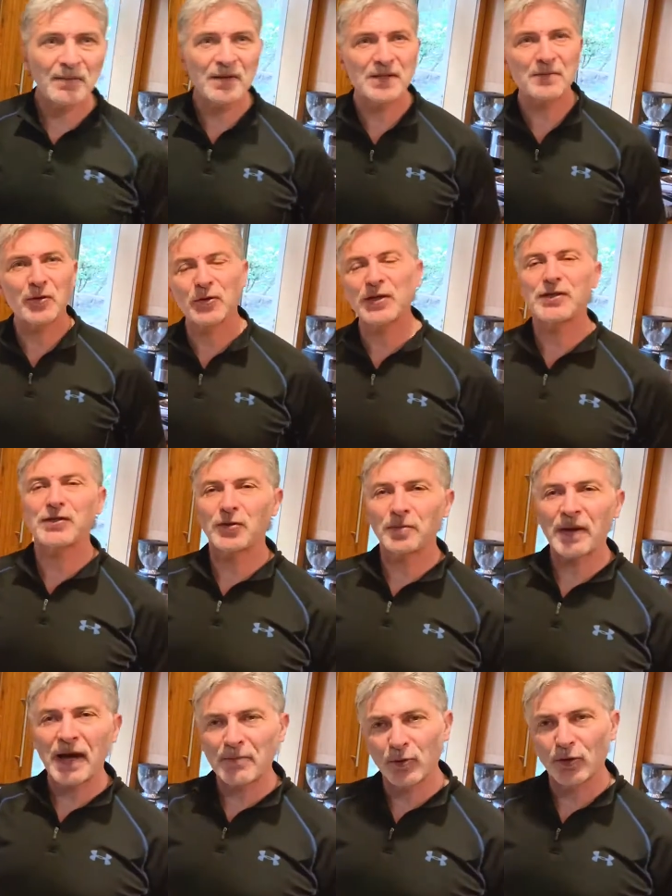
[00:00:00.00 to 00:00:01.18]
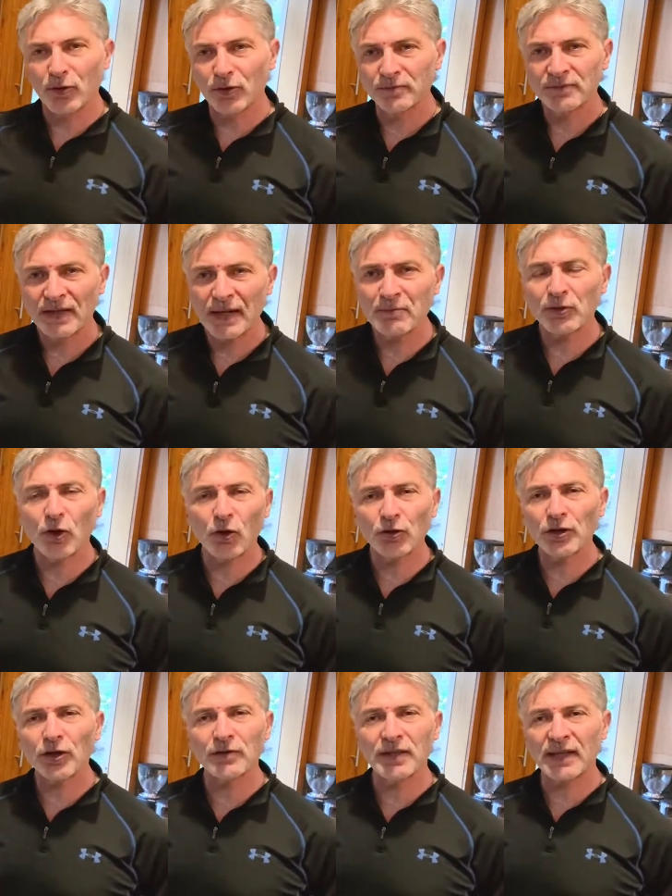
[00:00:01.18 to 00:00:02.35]
is Maurizio Paparo. I'm the
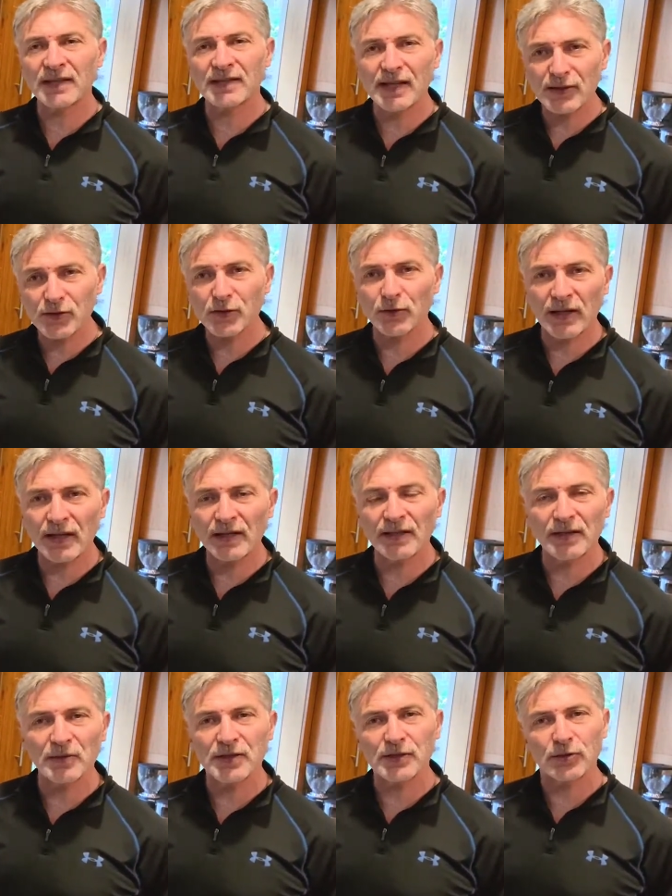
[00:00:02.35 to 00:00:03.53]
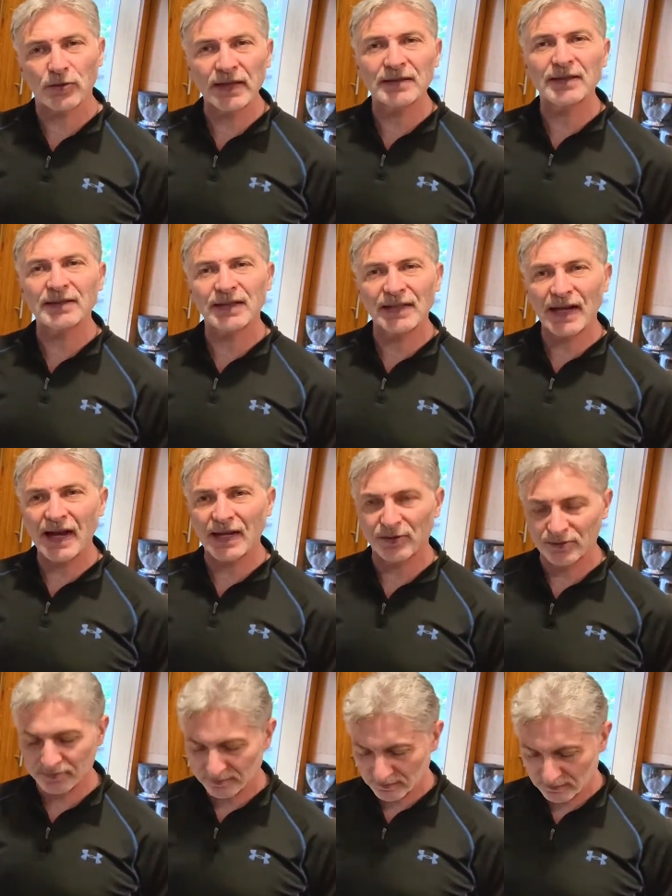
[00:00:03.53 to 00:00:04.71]
owner of the Excelsior and Ristorante
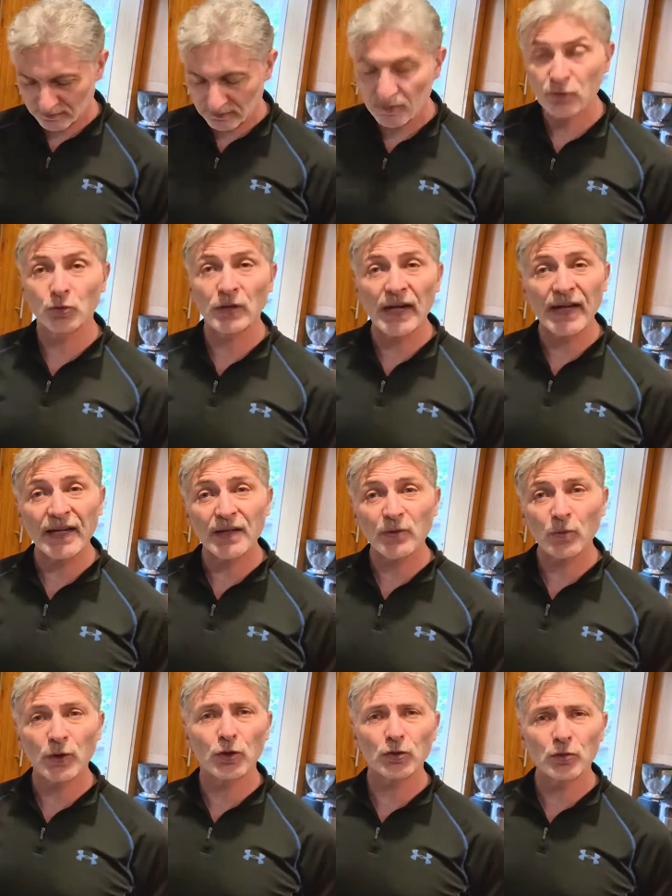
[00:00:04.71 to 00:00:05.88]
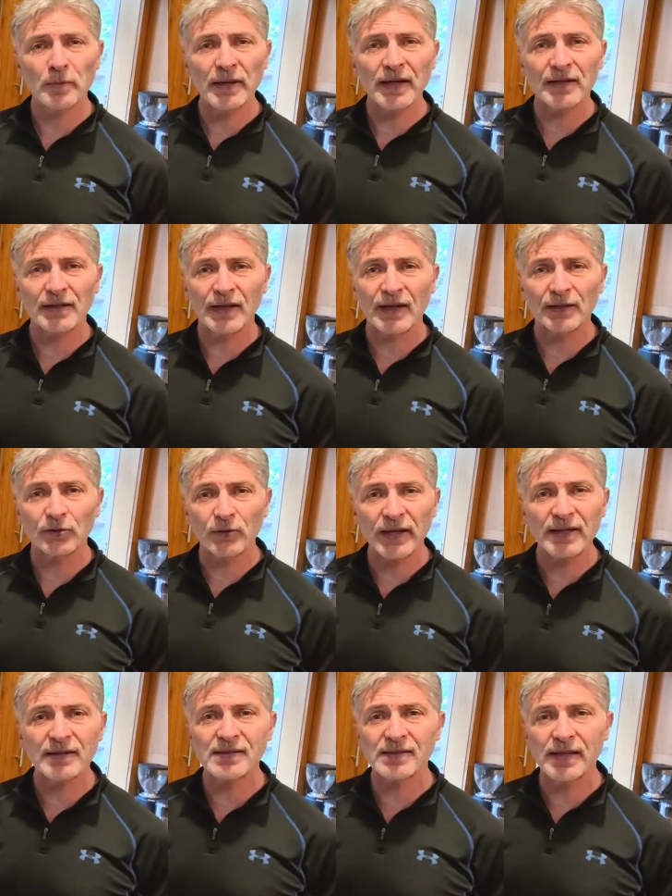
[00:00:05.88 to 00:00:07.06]
Italiano. Today we're going to make a
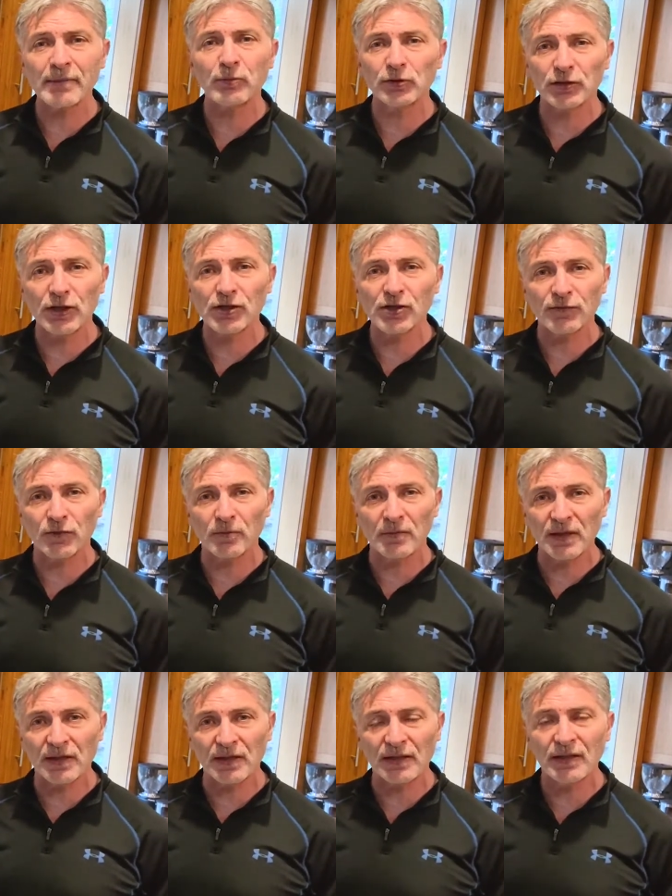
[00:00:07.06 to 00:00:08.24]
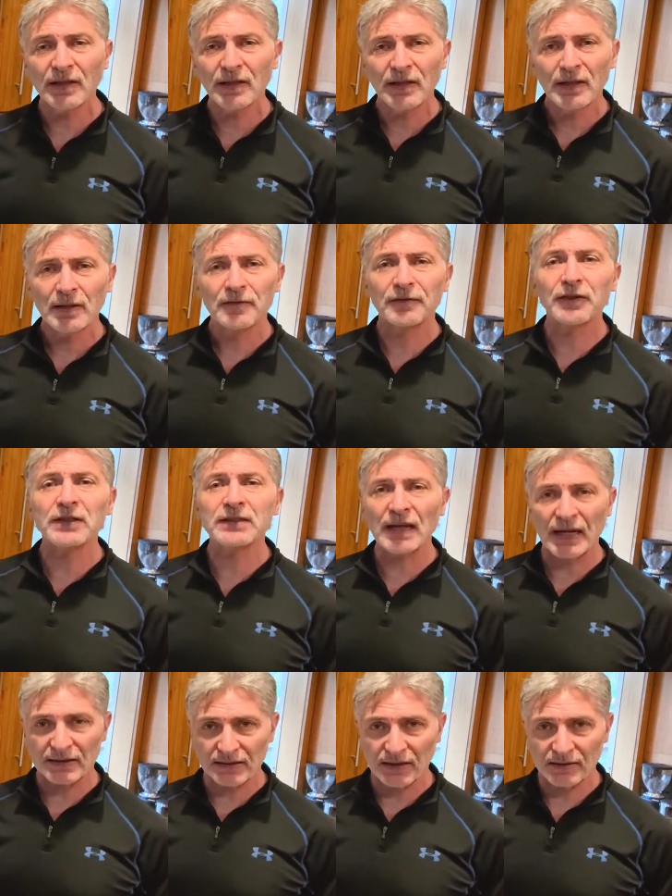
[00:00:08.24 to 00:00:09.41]
great staple dish from Italy,
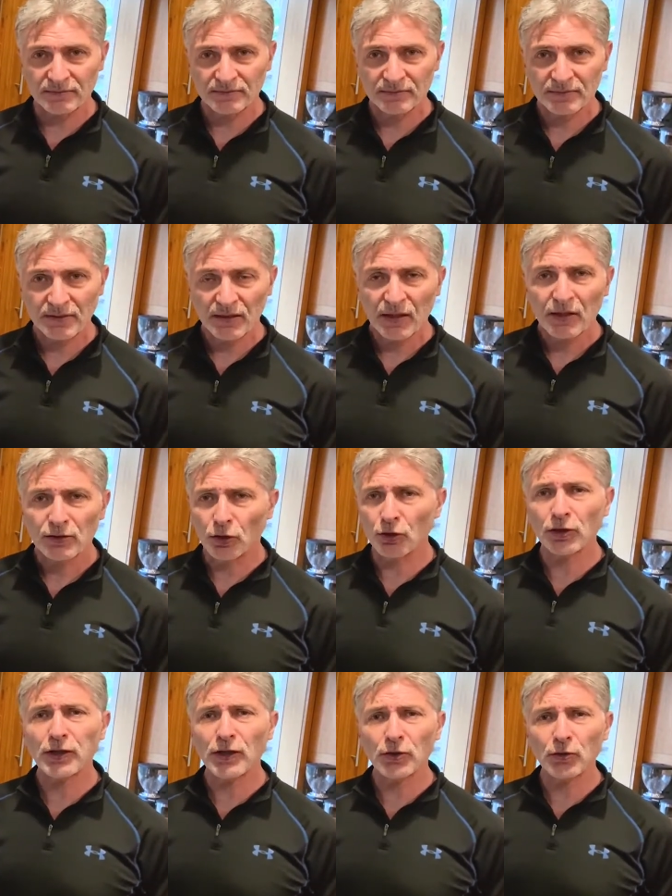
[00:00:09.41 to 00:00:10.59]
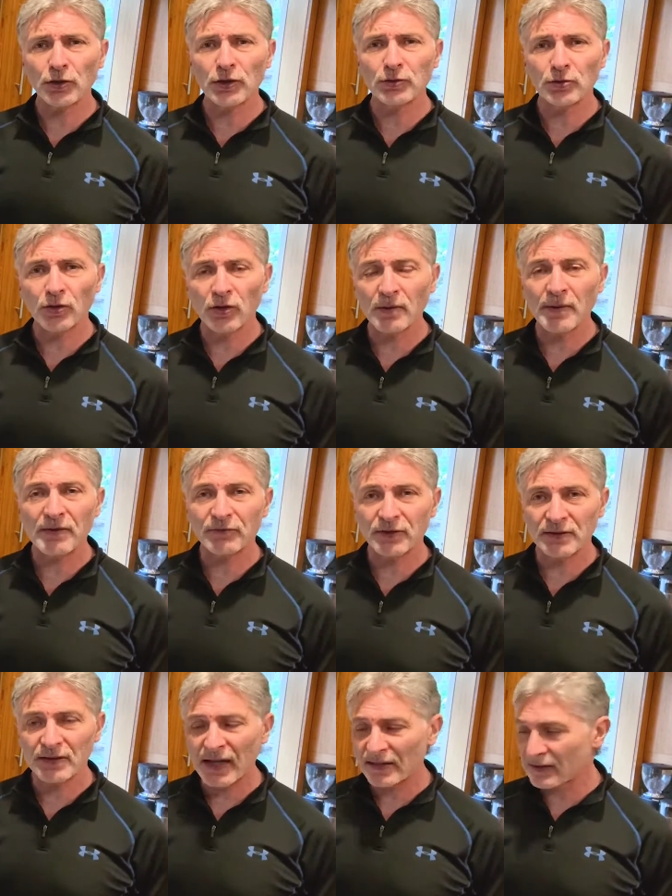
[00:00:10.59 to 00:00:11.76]
frittata. The only thing you need to know about
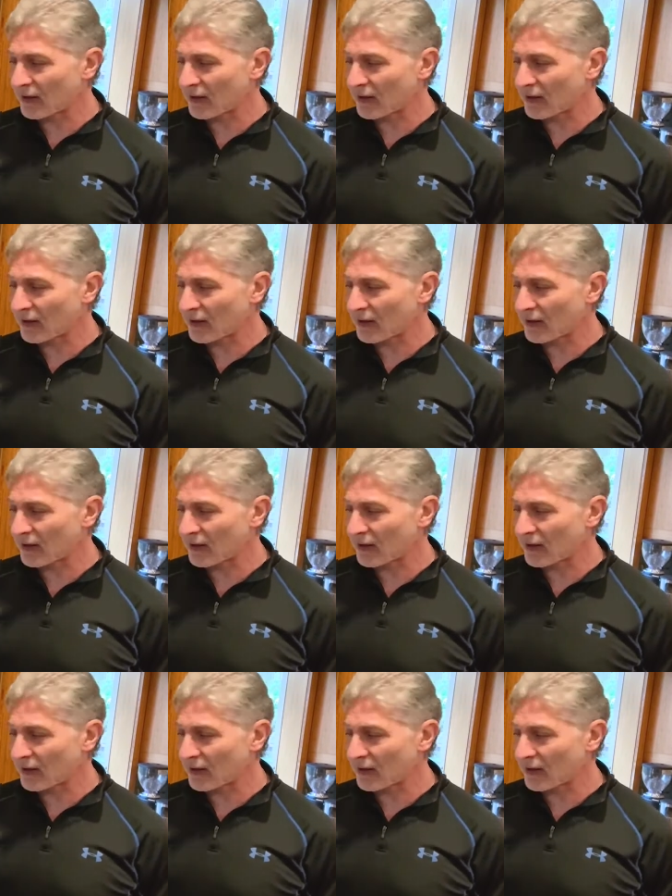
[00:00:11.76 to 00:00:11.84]
frittata